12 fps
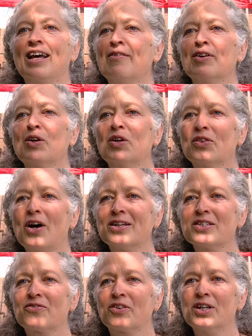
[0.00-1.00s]
having good
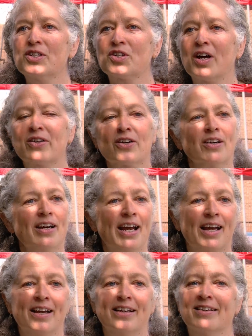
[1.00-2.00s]
thoughts for each other
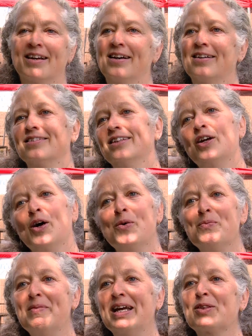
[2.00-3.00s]
and, uh, you
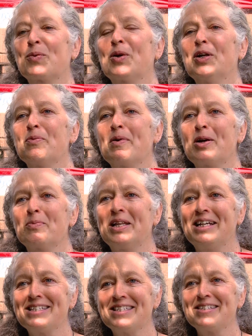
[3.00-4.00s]
know, make the world a better
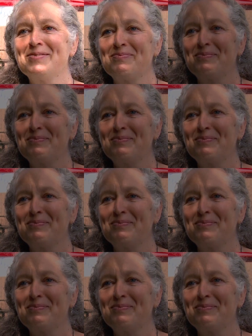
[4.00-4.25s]
place.